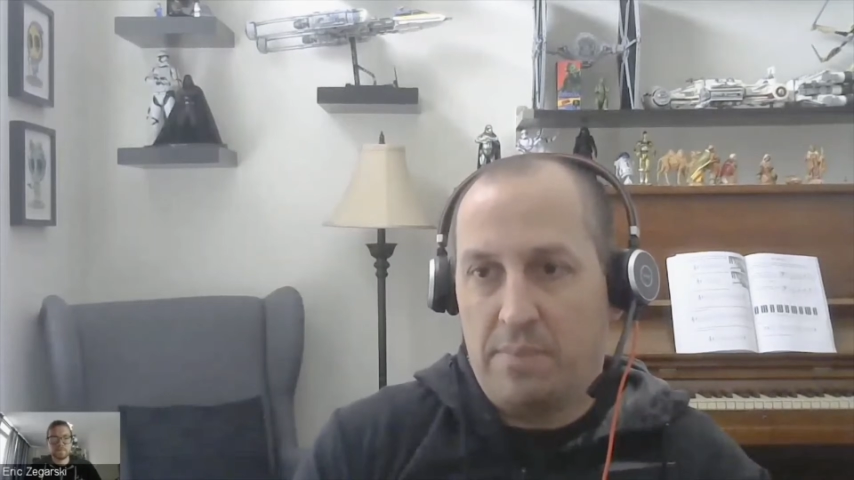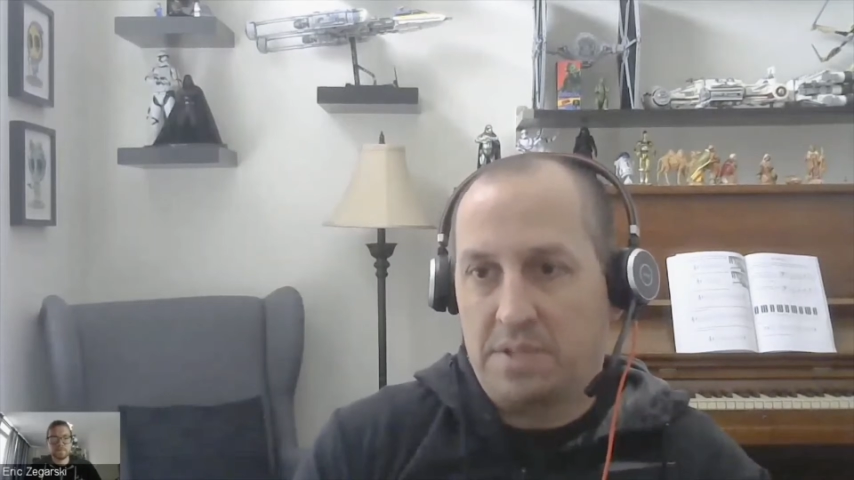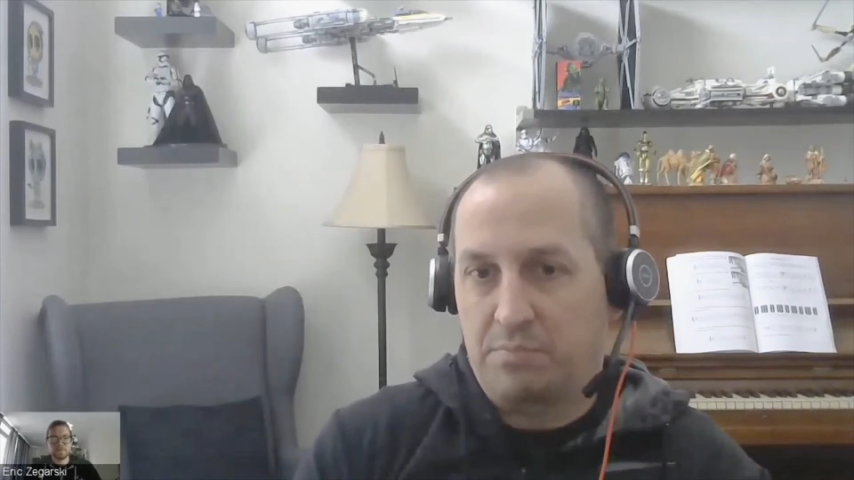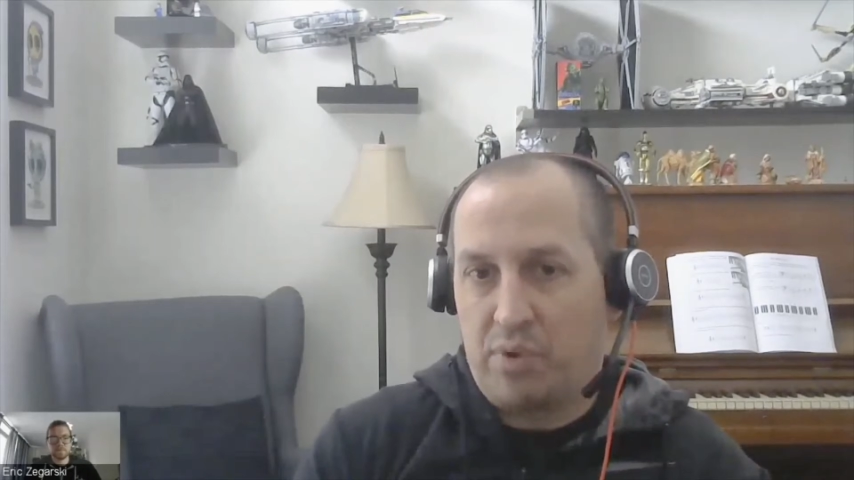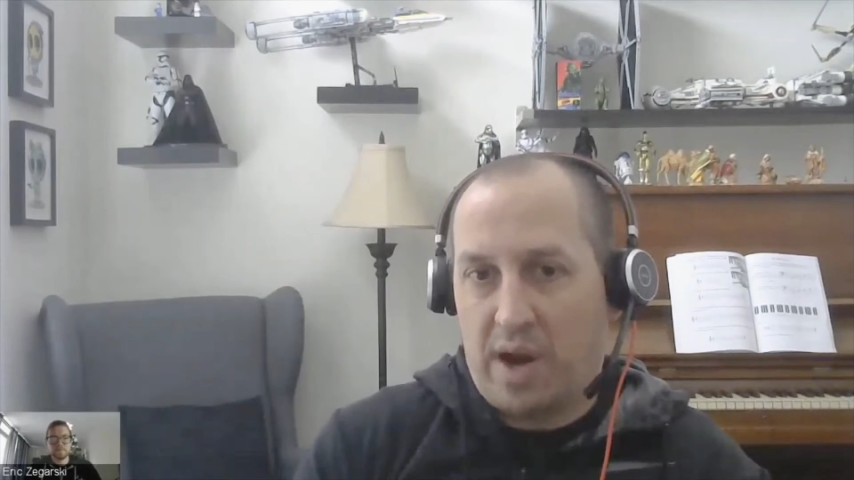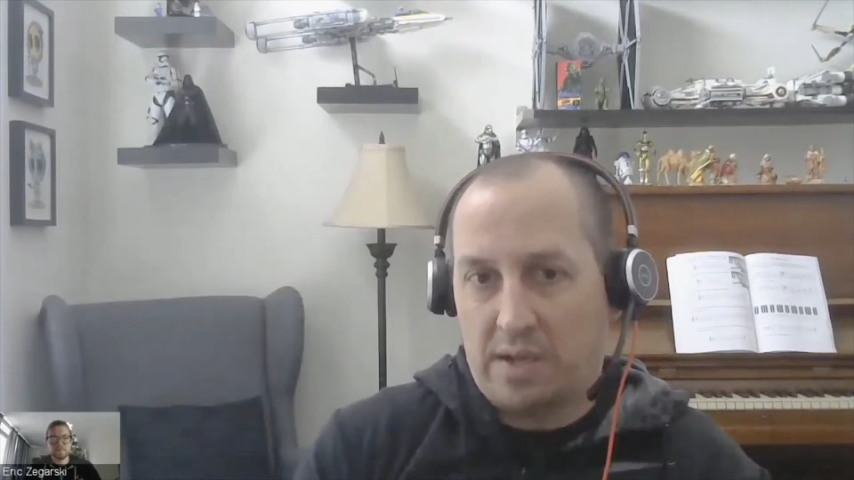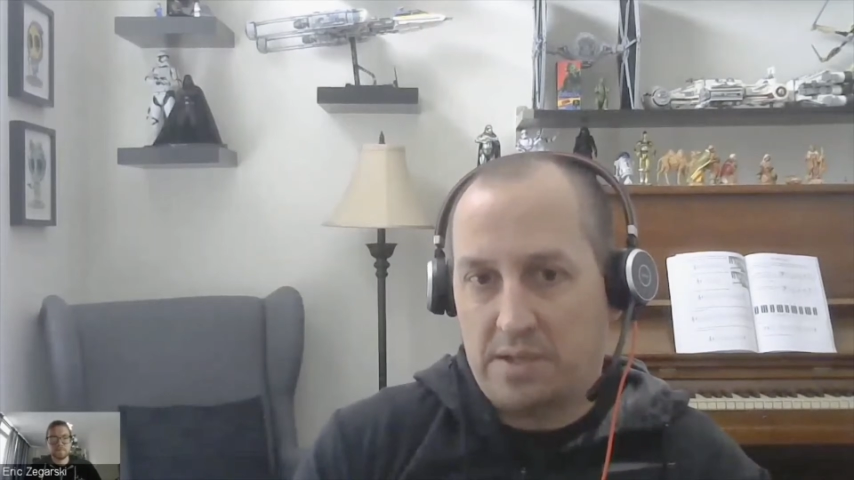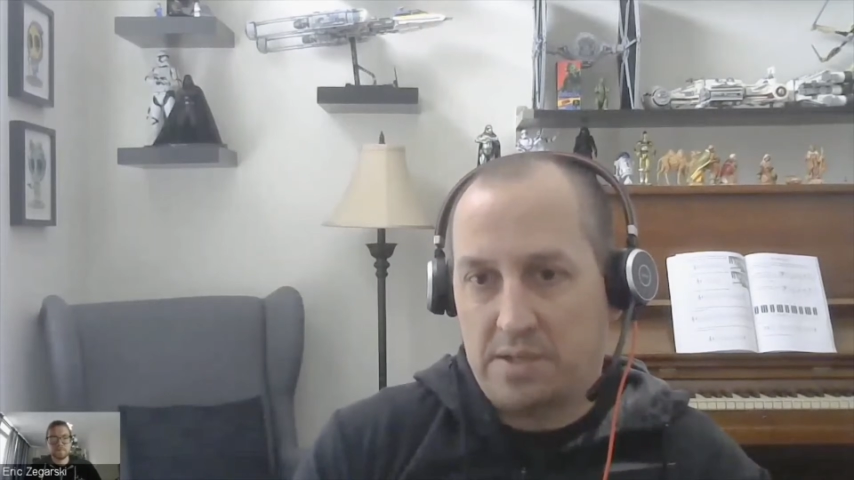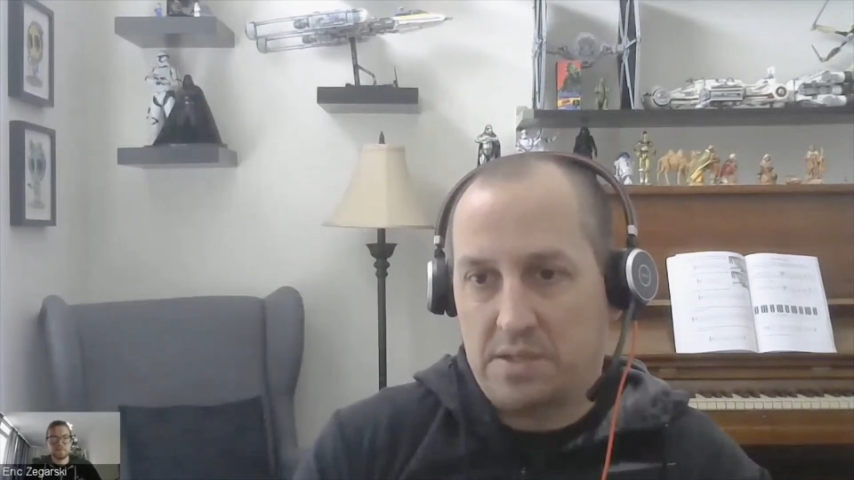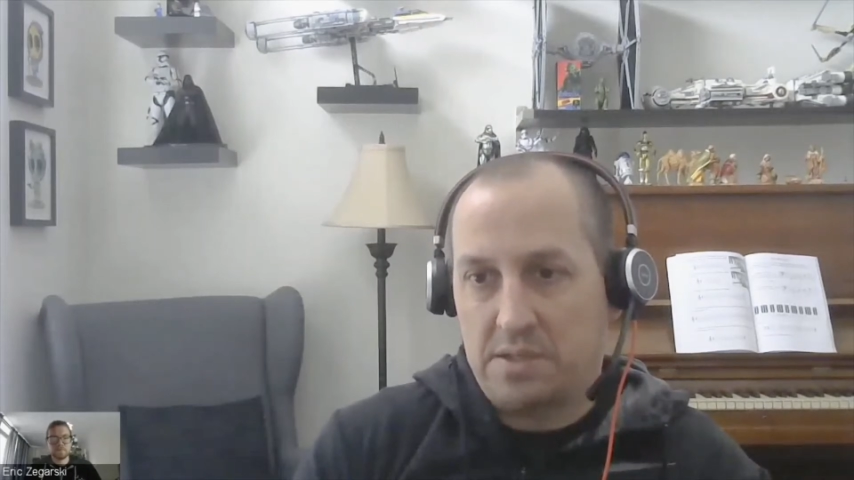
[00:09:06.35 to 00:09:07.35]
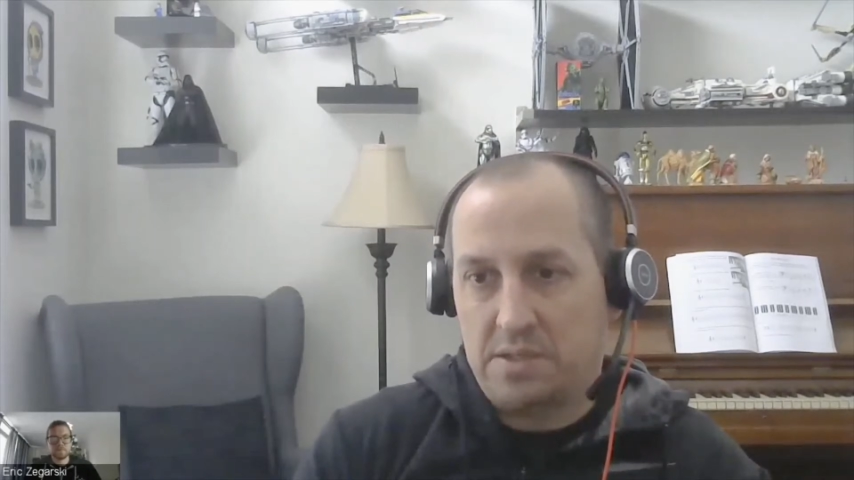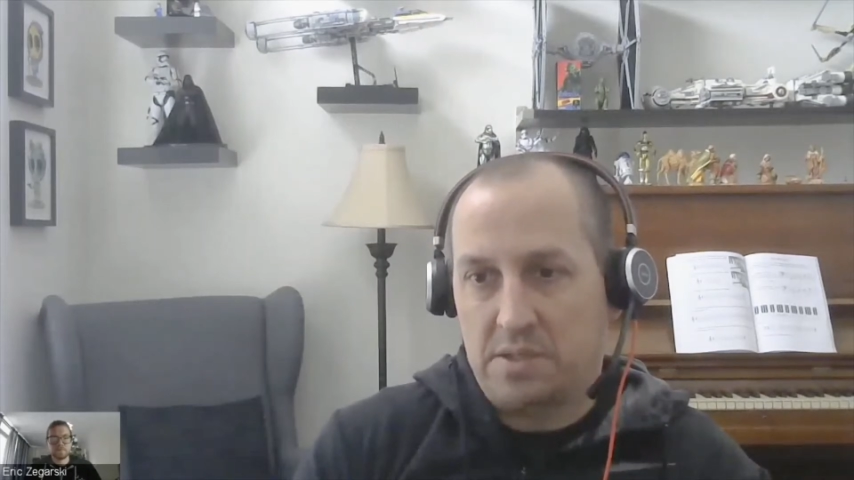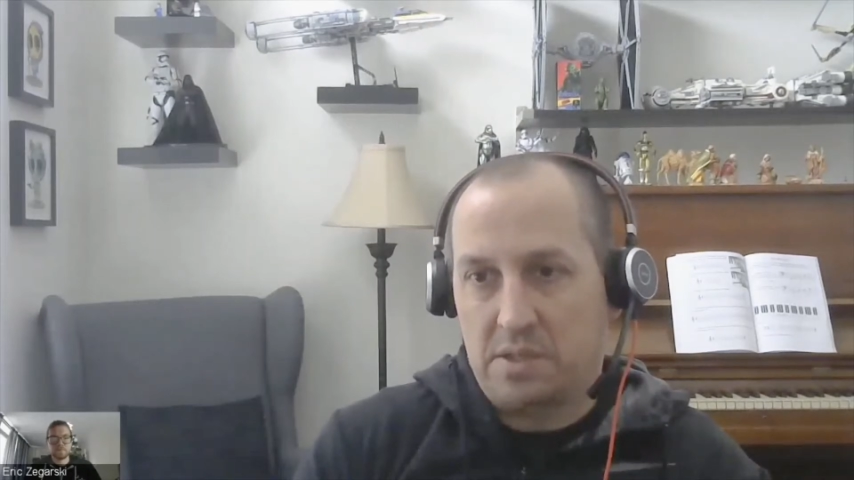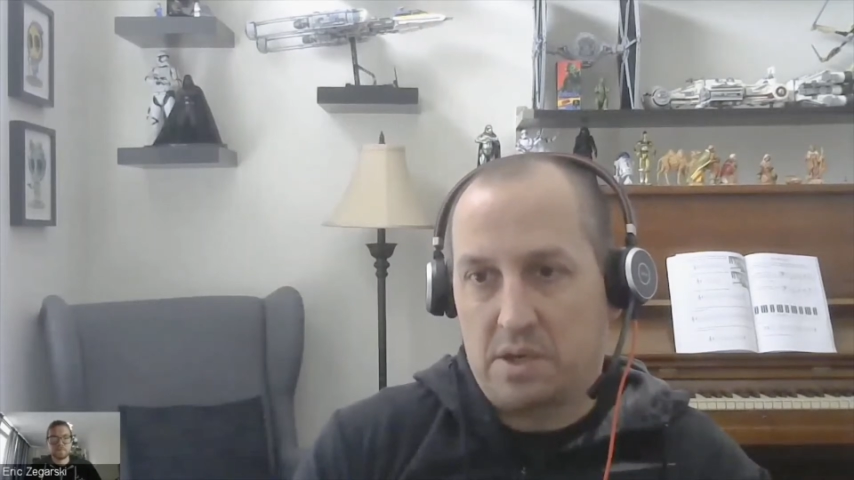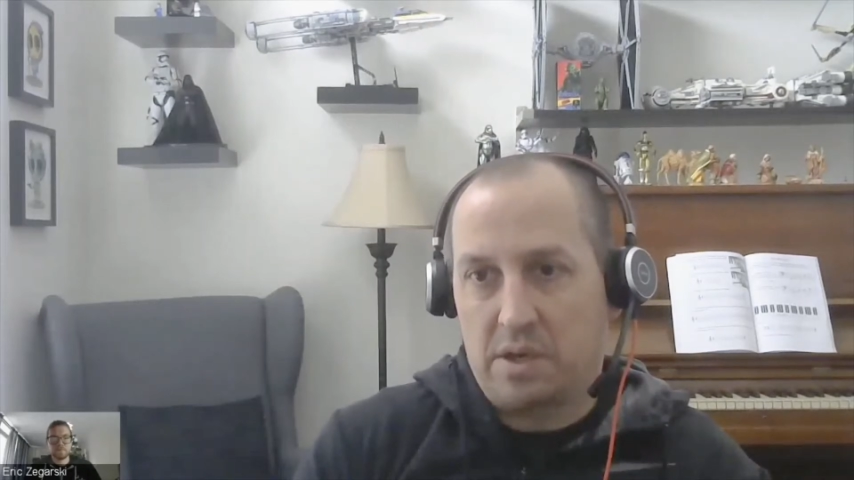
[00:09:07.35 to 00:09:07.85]
best
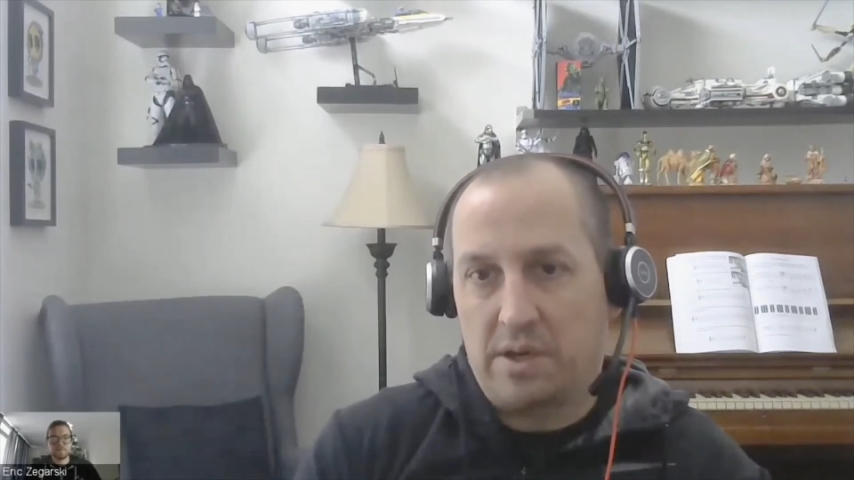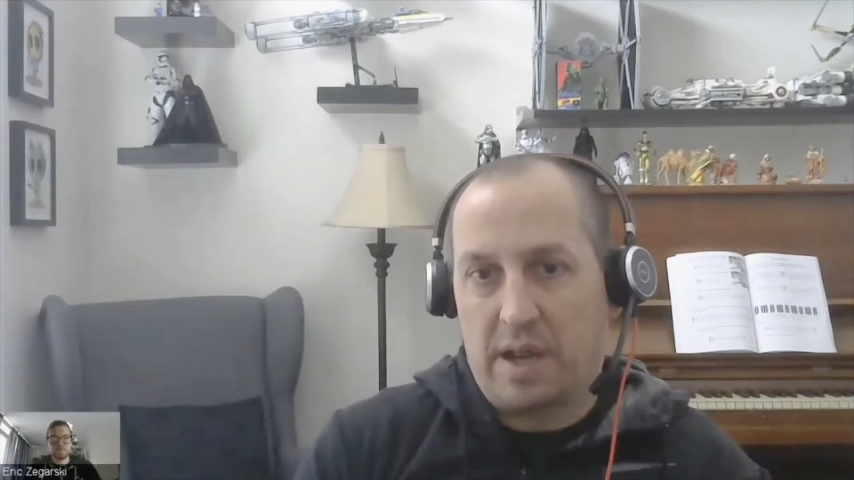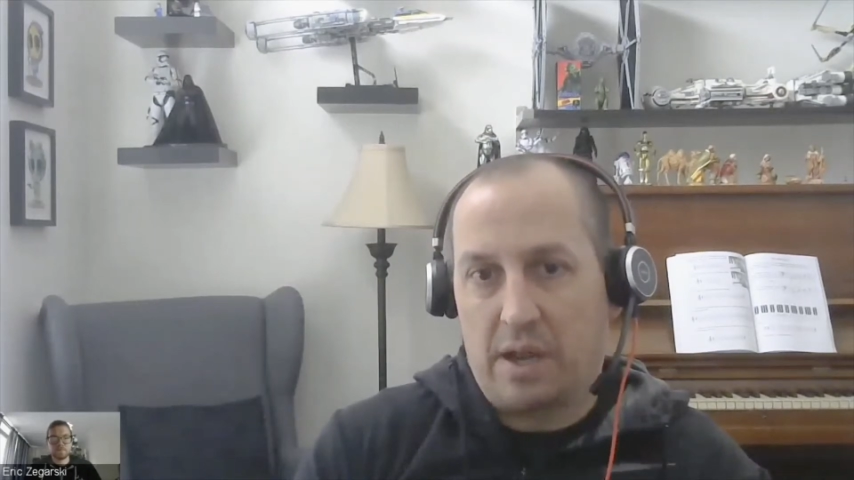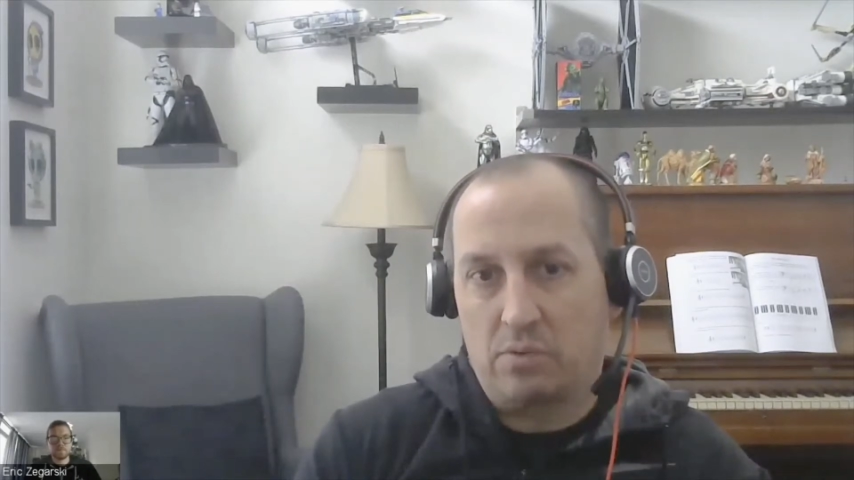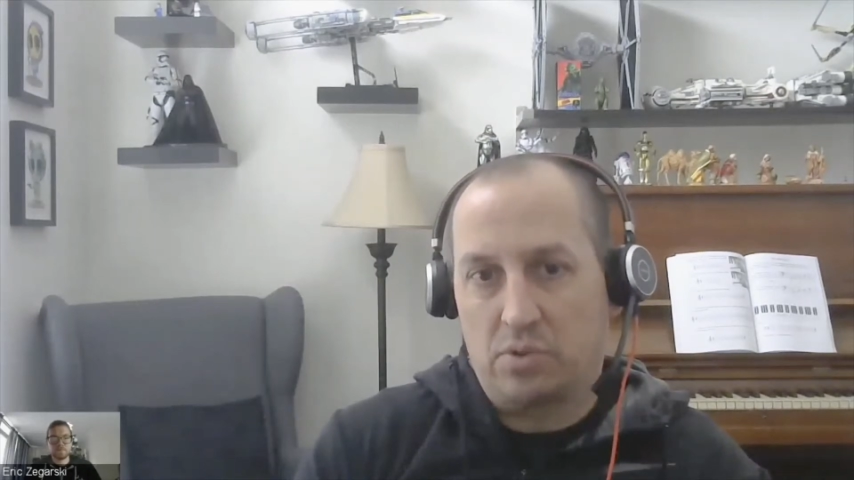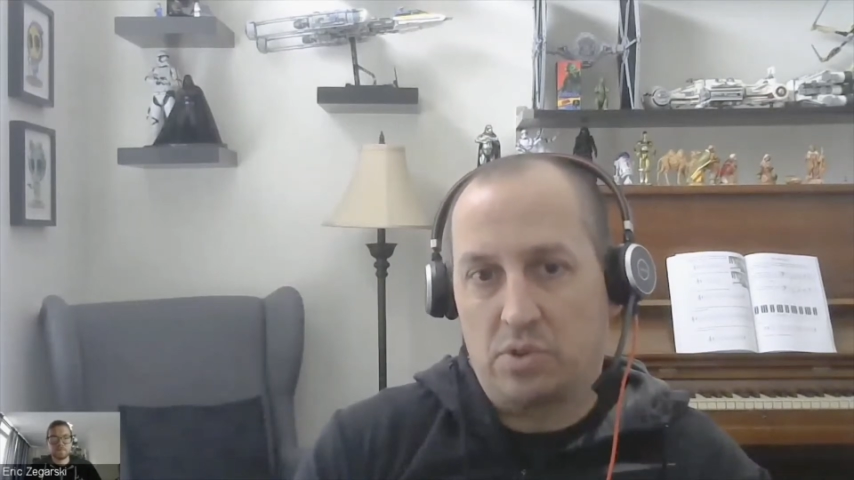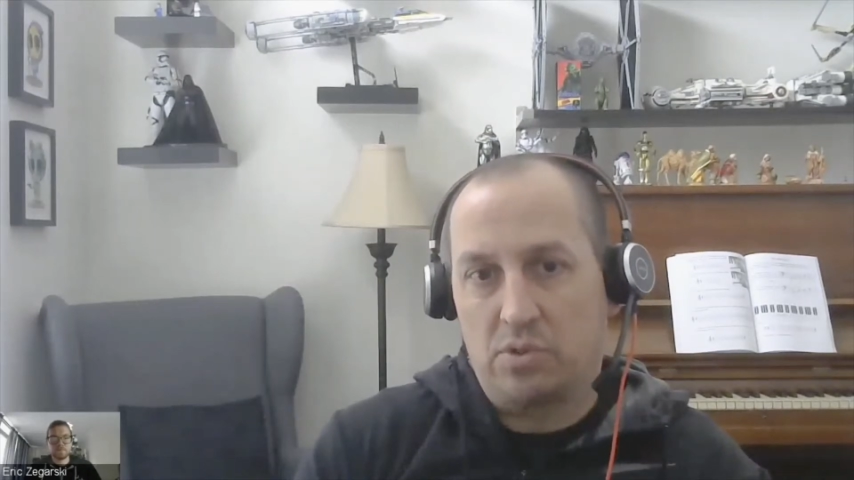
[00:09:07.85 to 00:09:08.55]
practices on how